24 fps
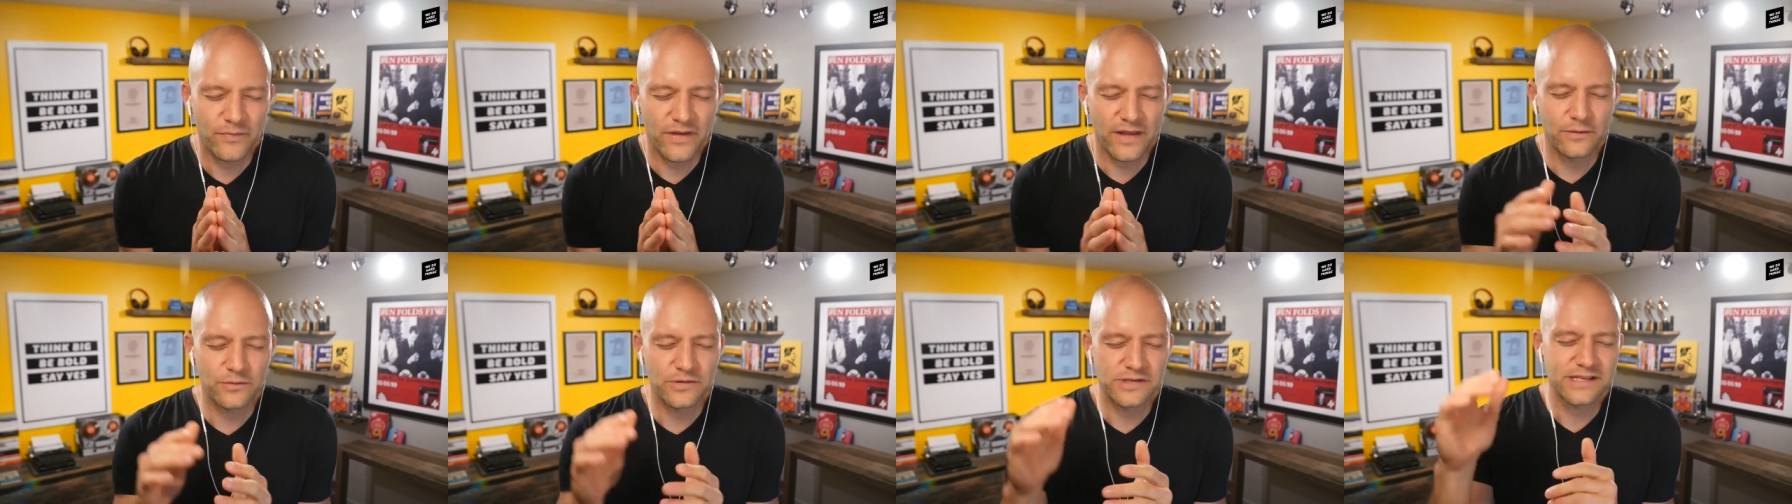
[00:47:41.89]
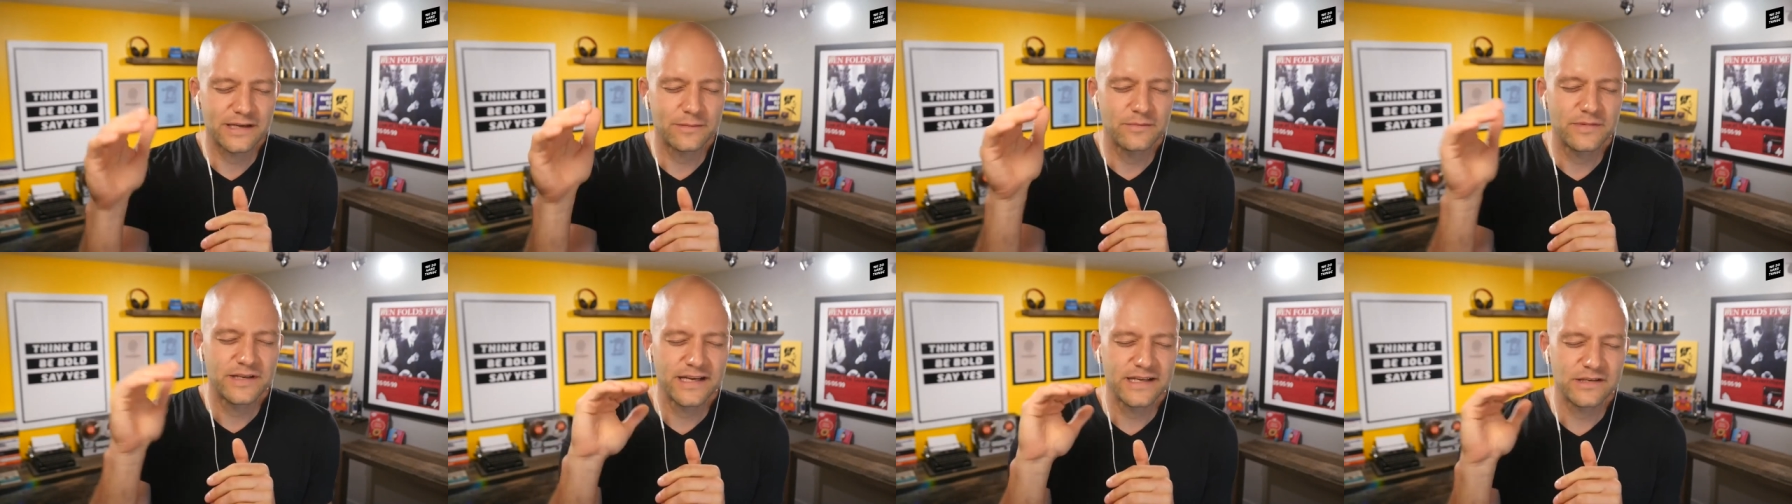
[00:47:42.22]
and there were
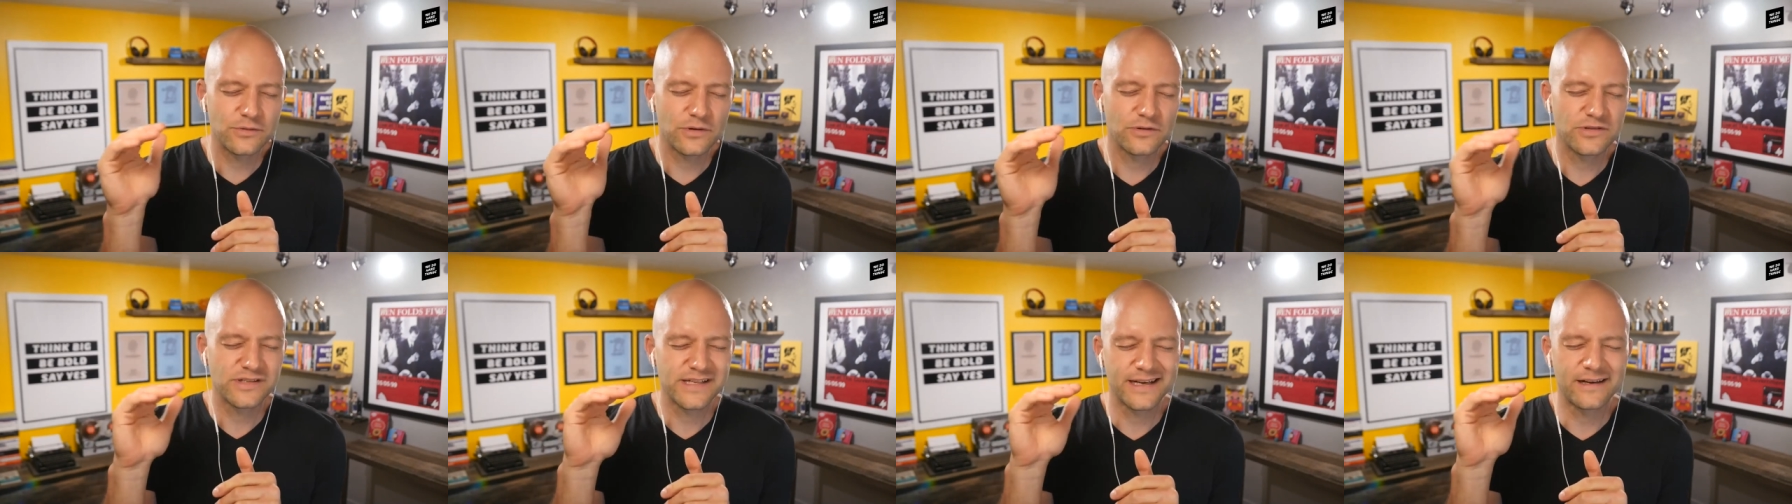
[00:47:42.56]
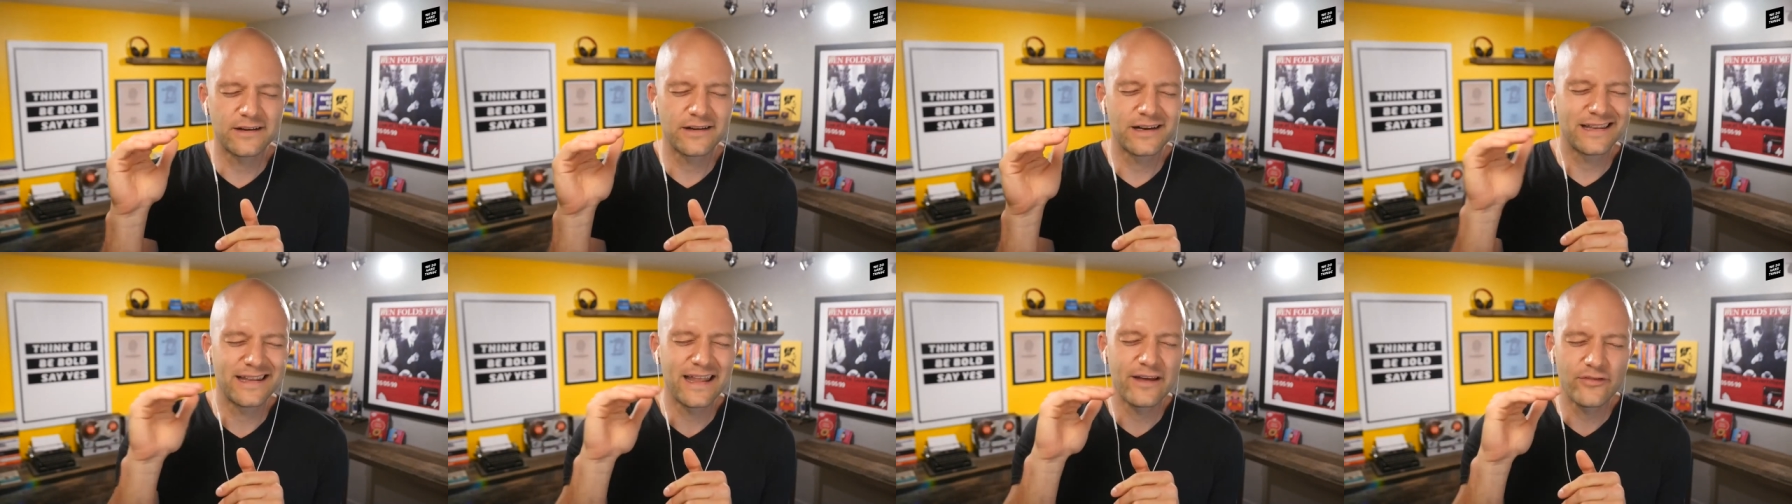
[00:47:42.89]
some days where I was like
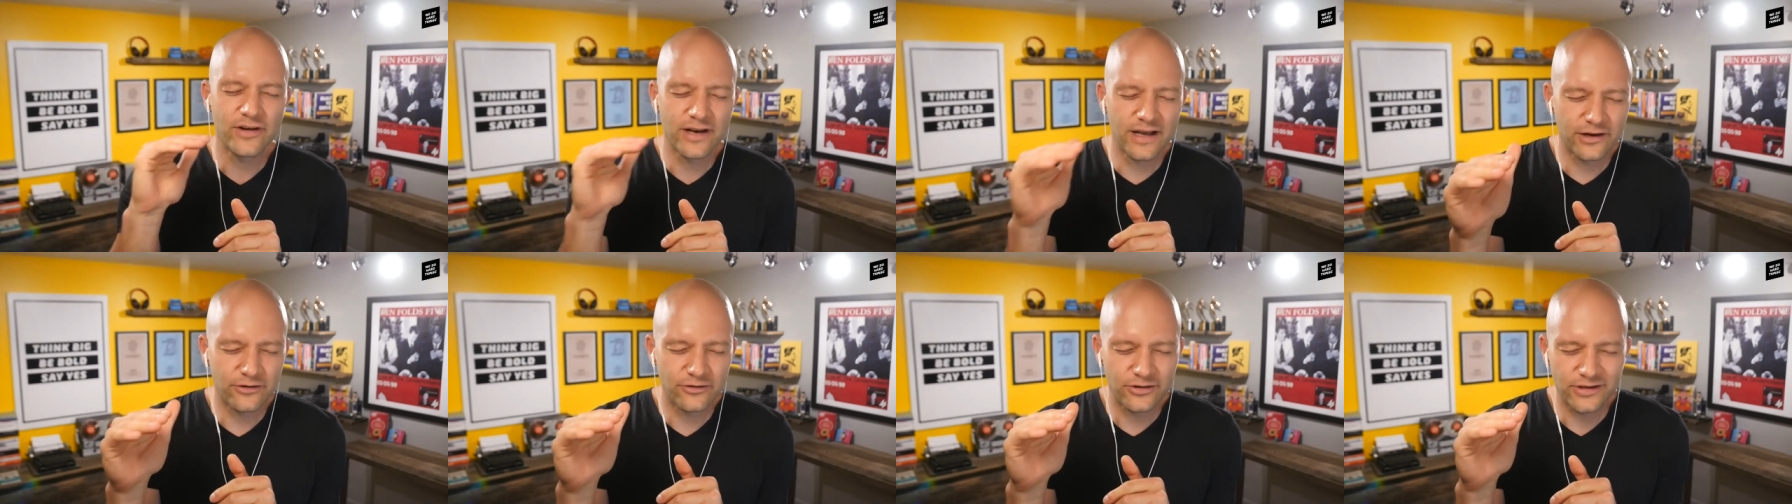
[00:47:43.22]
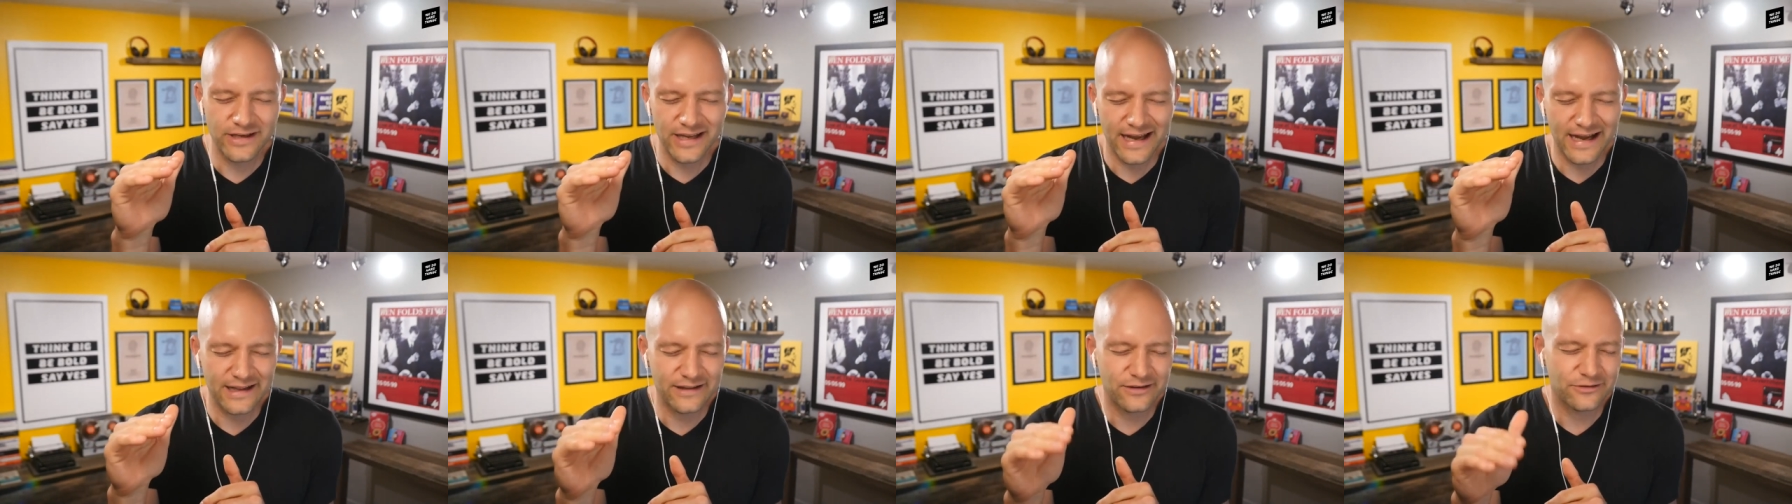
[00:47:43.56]
on eleven hundred
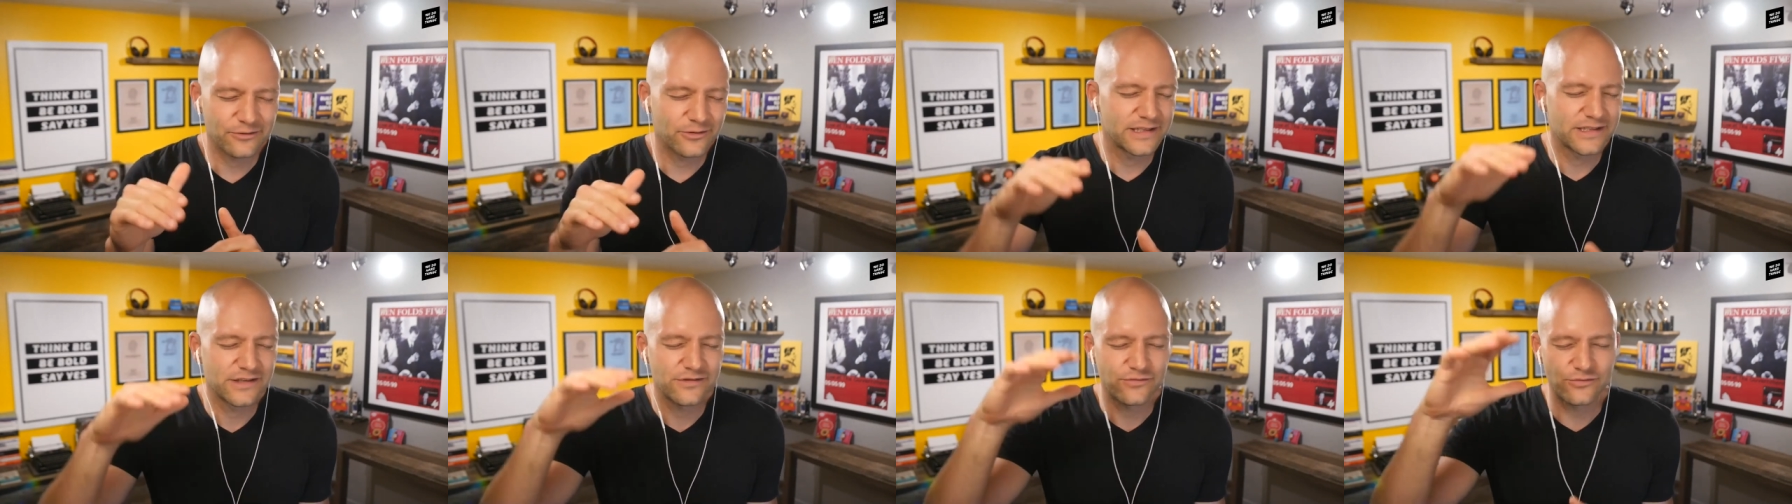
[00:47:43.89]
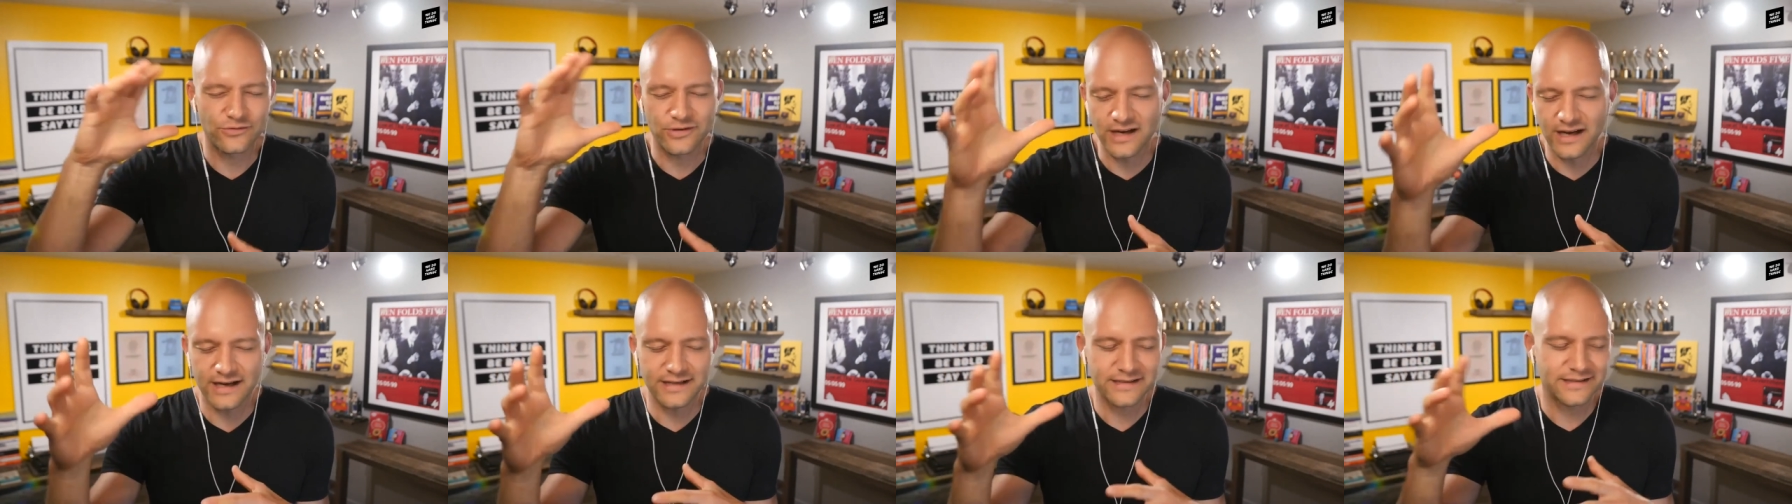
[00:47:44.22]
calories
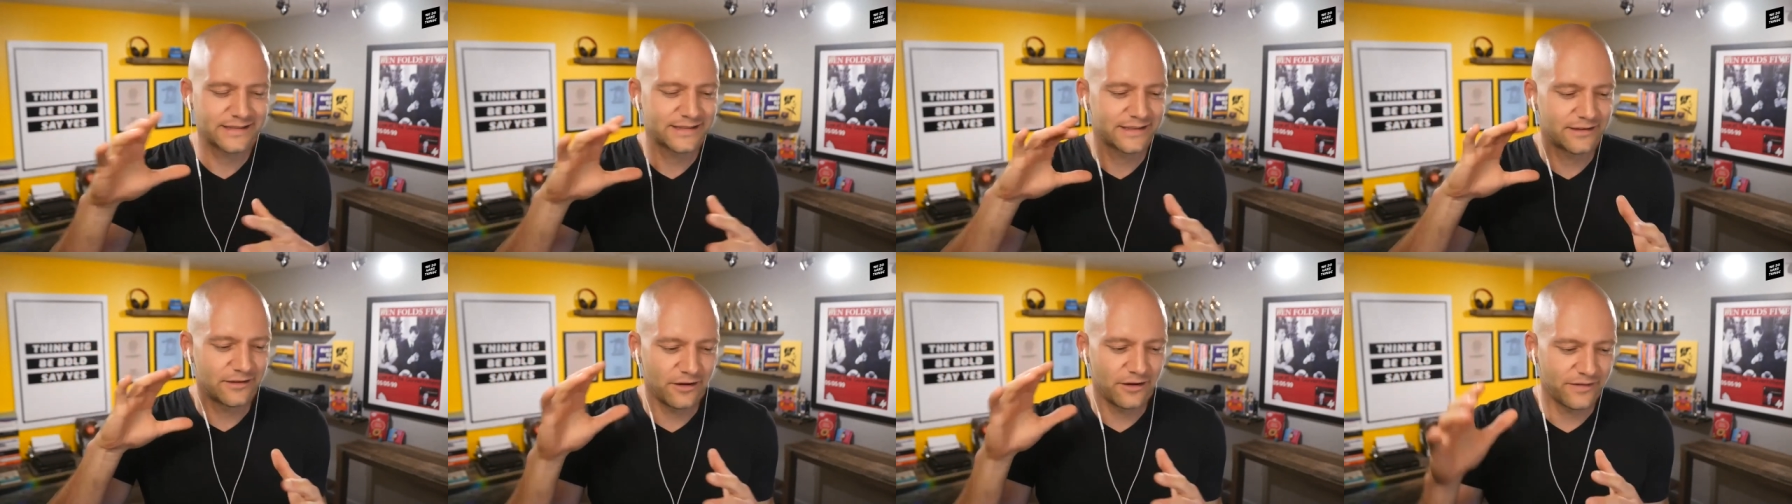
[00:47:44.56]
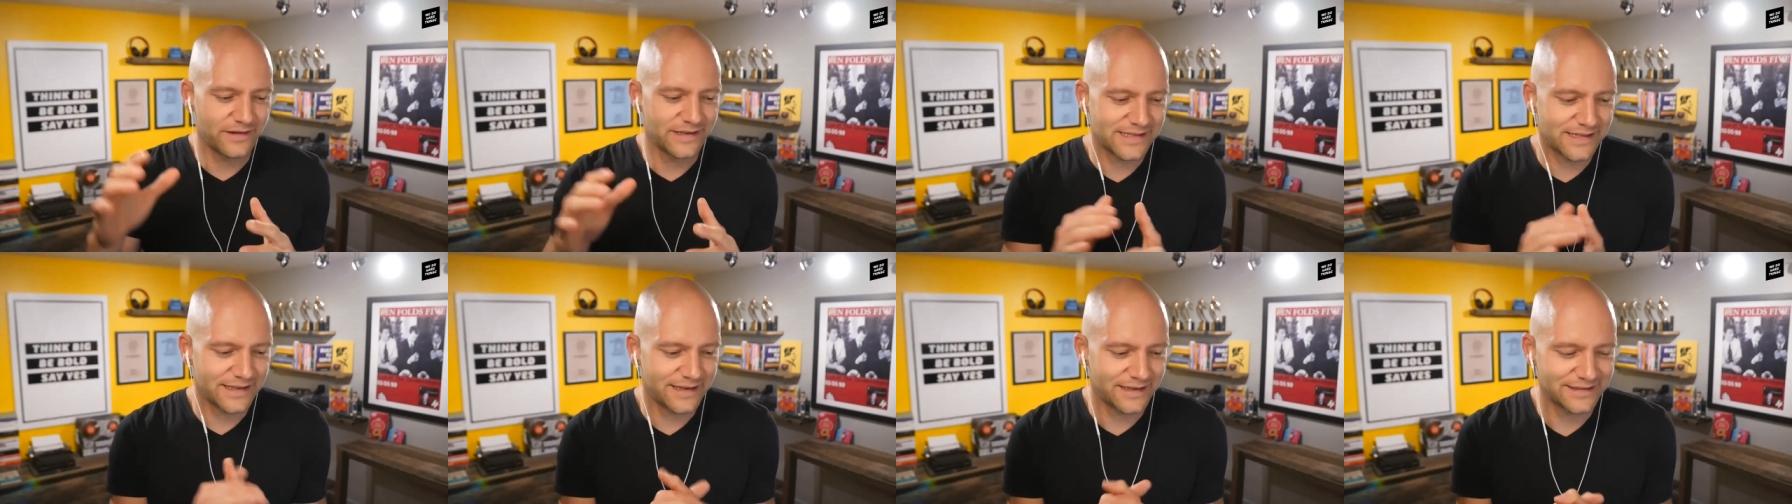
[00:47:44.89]
through cuts and all
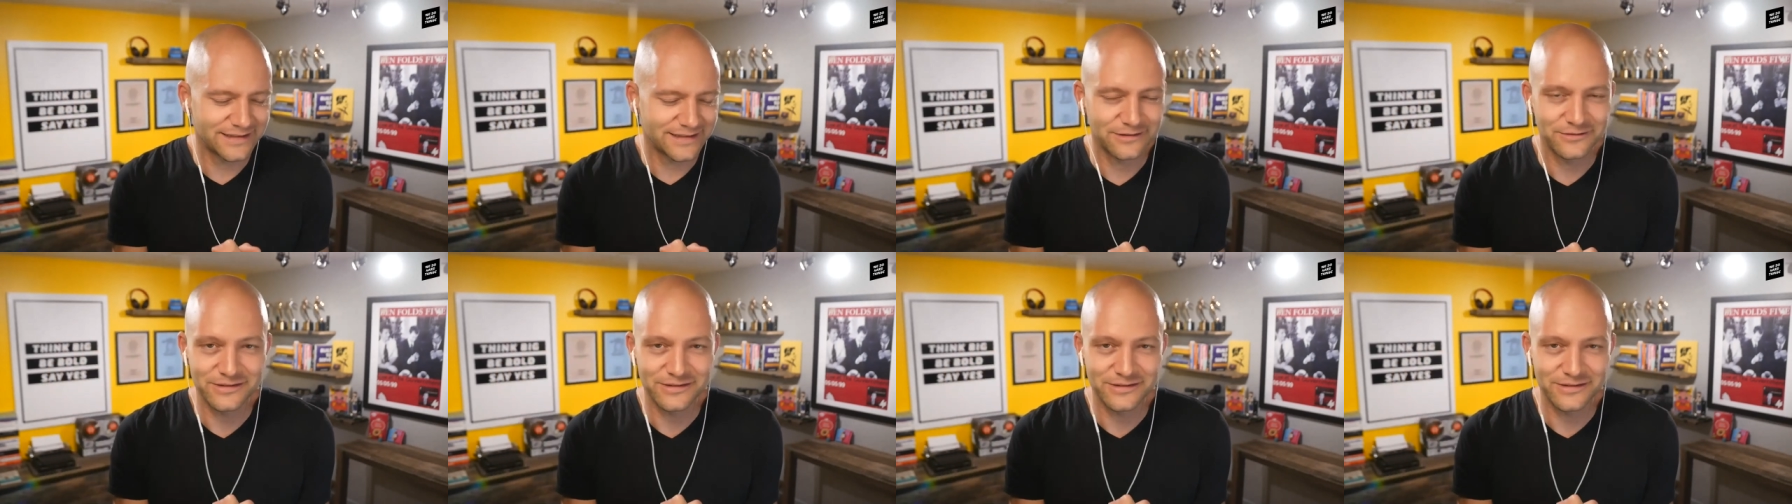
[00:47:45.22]
these things.